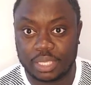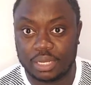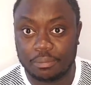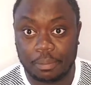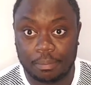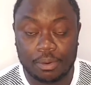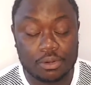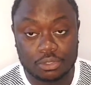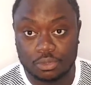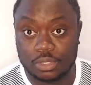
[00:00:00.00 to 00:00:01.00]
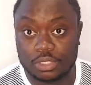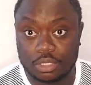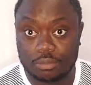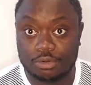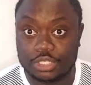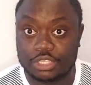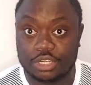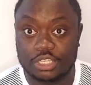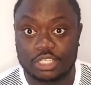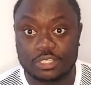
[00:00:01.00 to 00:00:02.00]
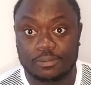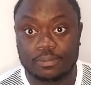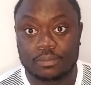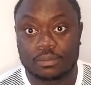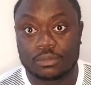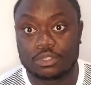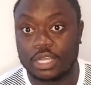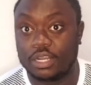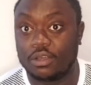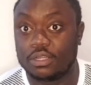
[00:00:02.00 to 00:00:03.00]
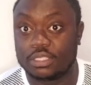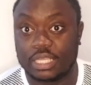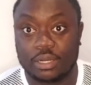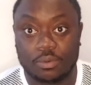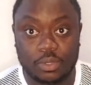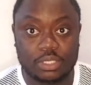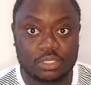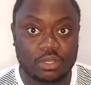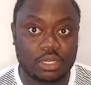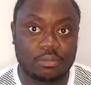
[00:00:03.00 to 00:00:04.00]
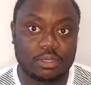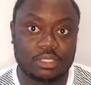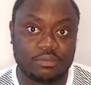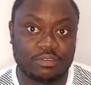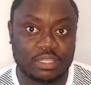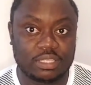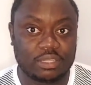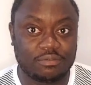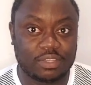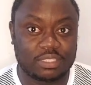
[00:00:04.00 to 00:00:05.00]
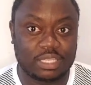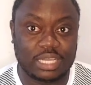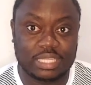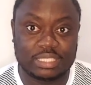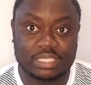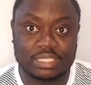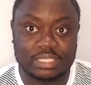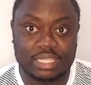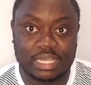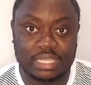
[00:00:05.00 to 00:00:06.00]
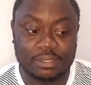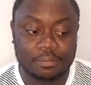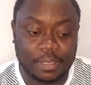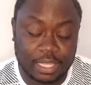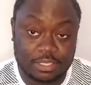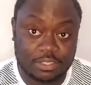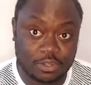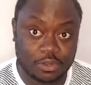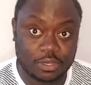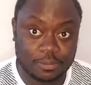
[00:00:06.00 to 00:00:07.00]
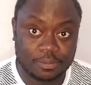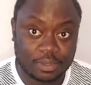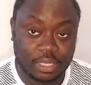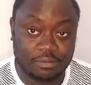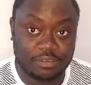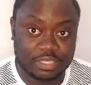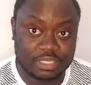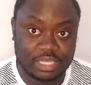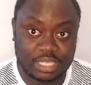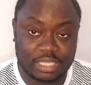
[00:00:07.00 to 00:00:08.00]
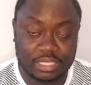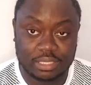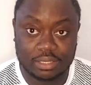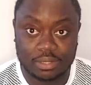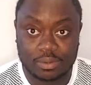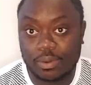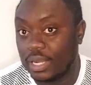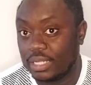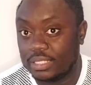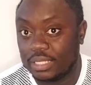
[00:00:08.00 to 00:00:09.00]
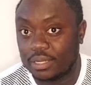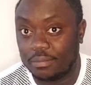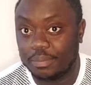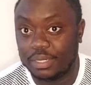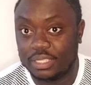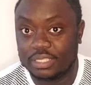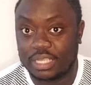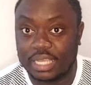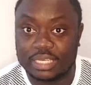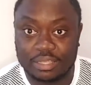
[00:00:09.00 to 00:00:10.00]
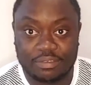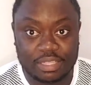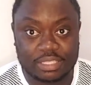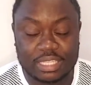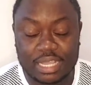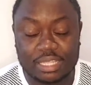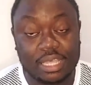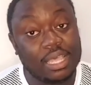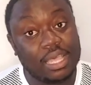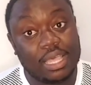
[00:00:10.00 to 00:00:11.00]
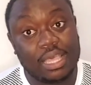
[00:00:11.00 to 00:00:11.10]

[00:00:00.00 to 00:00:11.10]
picking up my book, doing some research, trying to understand what he's talking about dividend investing. And since that, I start investing in quality companies and dividend stock.